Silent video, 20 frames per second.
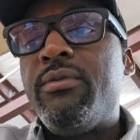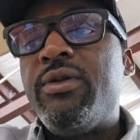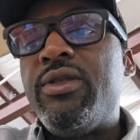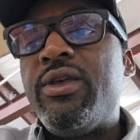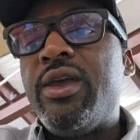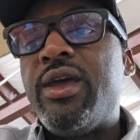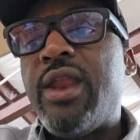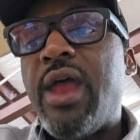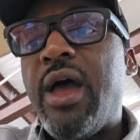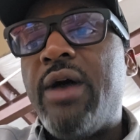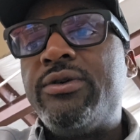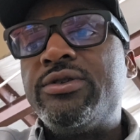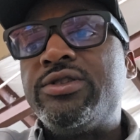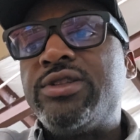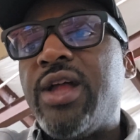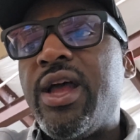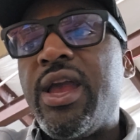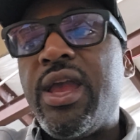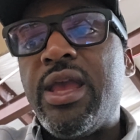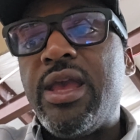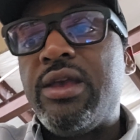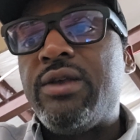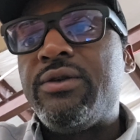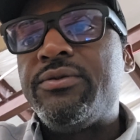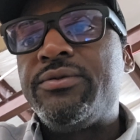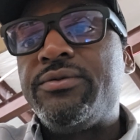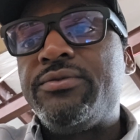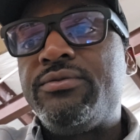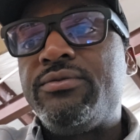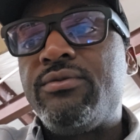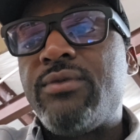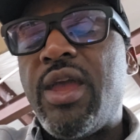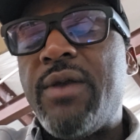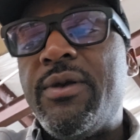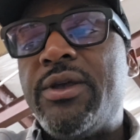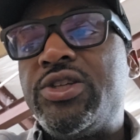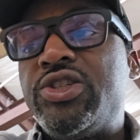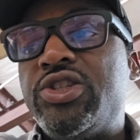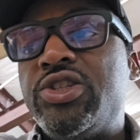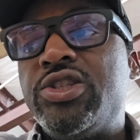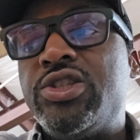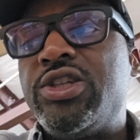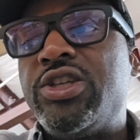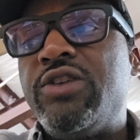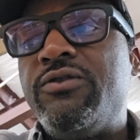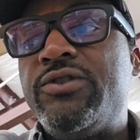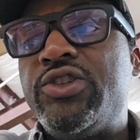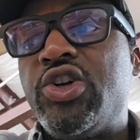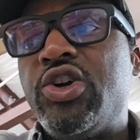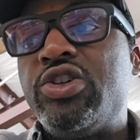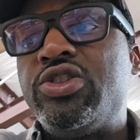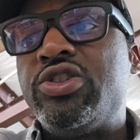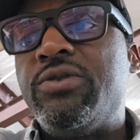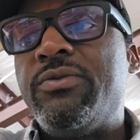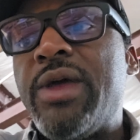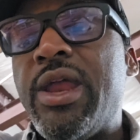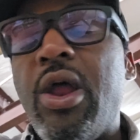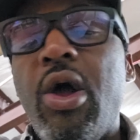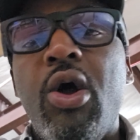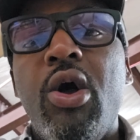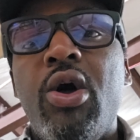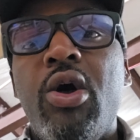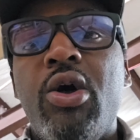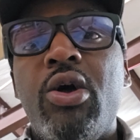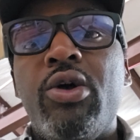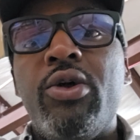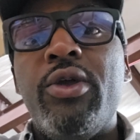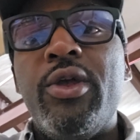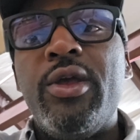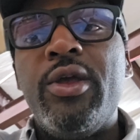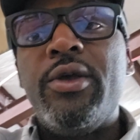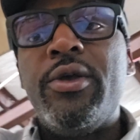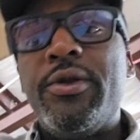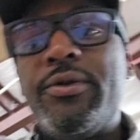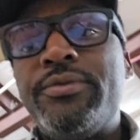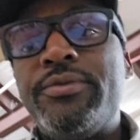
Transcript: but then I was like, maybe I shouldn't have charged him at all.